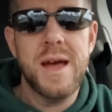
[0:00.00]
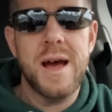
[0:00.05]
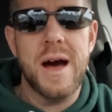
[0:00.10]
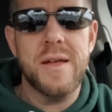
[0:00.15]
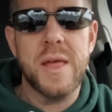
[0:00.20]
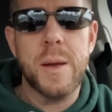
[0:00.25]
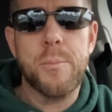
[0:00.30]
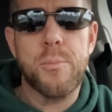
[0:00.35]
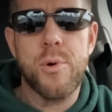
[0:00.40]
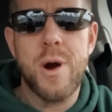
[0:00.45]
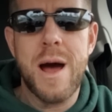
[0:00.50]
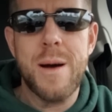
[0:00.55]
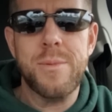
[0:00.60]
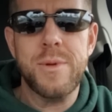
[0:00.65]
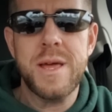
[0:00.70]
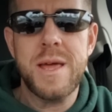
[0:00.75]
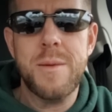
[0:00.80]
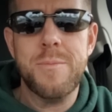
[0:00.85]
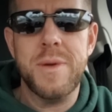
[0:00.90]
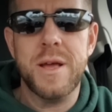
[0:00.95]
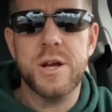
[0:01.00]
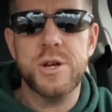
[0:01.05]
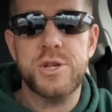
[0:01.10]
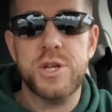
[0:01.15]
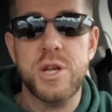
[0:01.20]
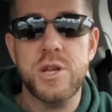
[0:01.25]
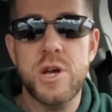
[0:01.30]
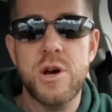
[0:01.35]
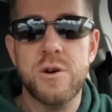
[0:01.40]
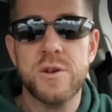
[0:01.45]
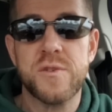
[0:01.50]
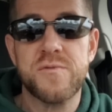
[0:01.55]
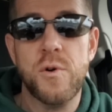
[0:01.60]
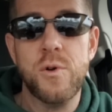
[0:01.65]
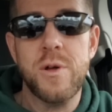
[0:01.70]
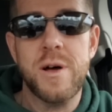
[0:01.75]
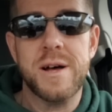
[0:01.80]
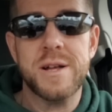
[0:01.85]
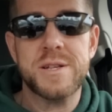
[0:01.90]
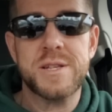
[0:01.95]
I think probably because she knows
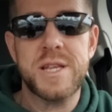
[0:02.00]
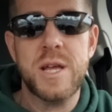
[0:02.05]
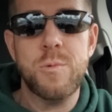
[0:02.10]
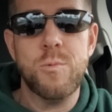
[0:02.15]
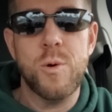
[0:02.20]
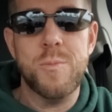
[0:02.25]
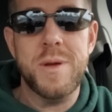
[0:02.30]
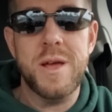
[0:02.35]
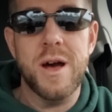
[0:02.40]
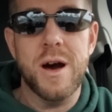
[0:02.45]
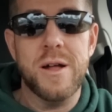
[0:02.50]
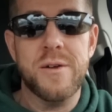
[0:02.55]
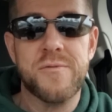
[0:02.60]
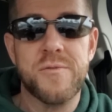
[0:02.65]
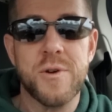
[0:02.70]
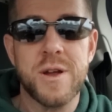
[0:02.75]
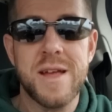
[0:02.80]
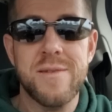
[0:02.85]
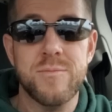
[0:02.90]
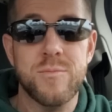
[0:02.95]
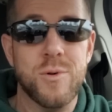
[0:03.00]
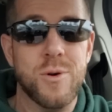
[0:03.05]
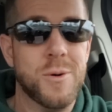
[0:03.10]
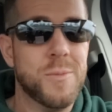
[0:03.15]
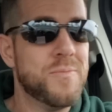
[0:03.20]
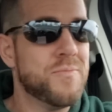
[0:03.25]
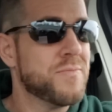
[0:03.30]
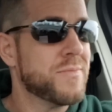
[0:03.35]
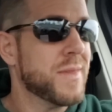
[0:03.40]
full honesty would be unforgivable.